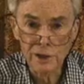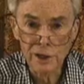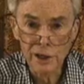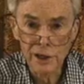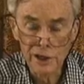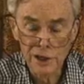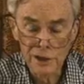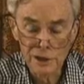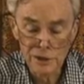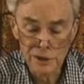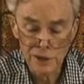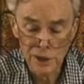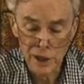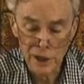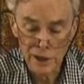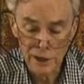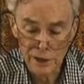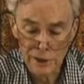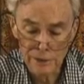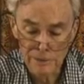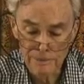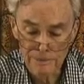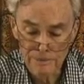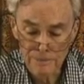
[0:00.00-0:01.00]
they
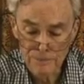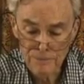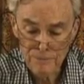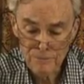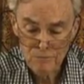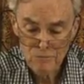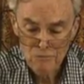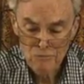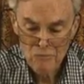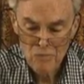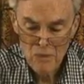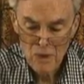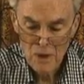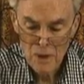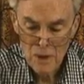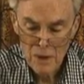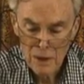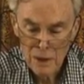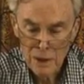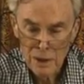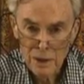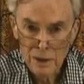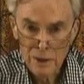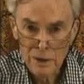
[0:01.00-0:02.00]
decided,
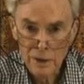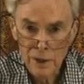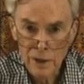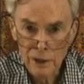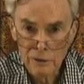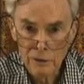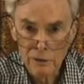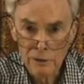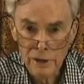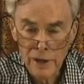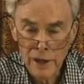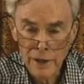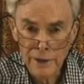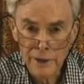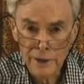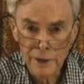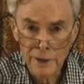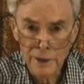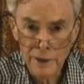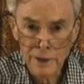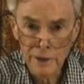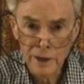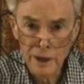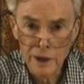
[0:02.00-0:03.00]
and they created
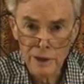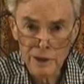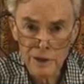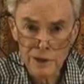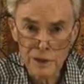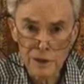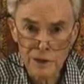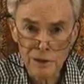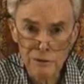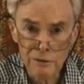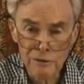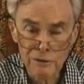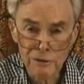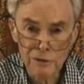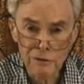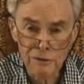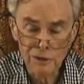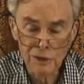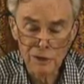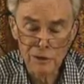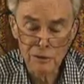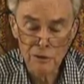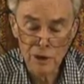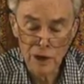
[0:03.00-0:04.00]
in
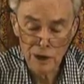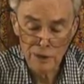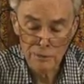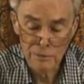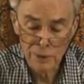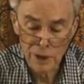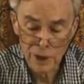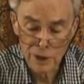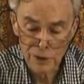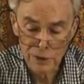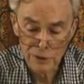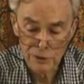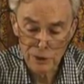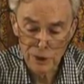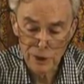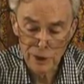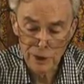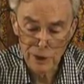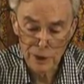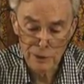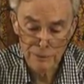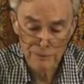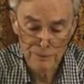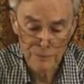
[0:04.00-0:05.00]
1951 by
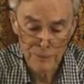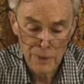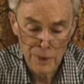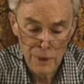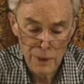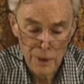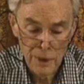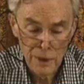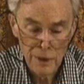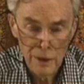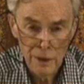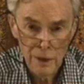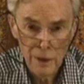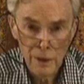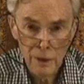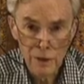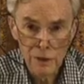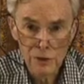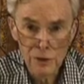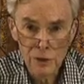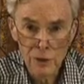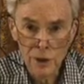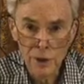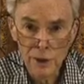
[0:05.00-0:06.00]
treaty, a
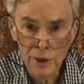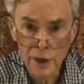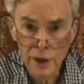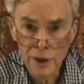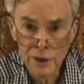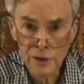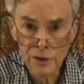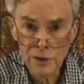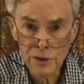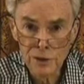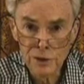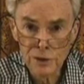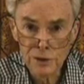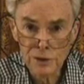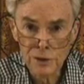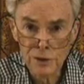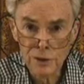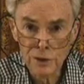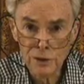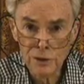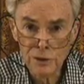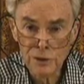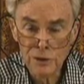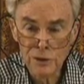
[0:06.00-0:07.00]
joint
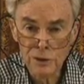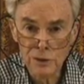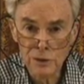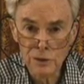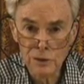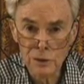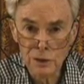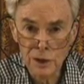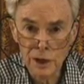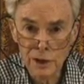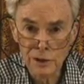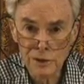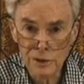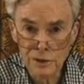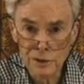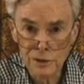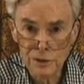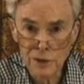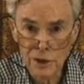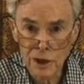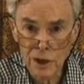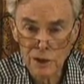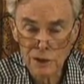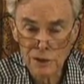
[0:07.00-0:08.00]
agency to
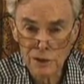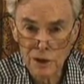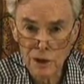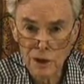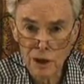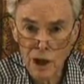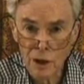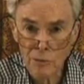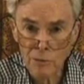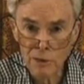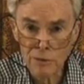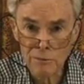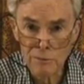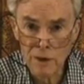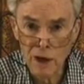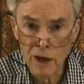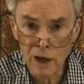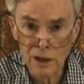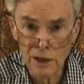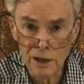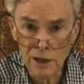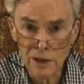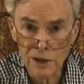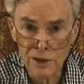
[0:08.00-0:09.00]
exercise common
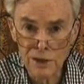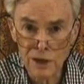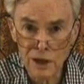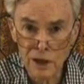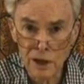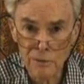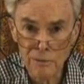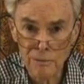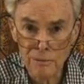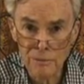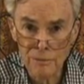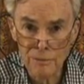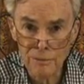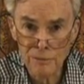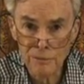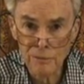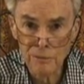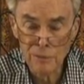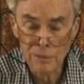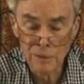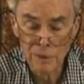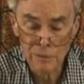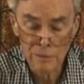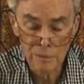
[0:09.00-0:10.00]
market type
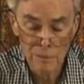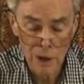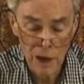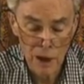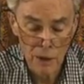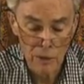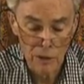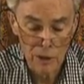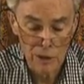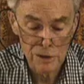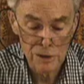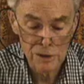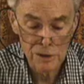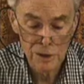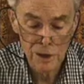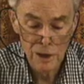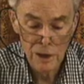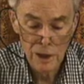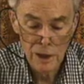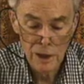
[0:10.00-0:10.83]
powers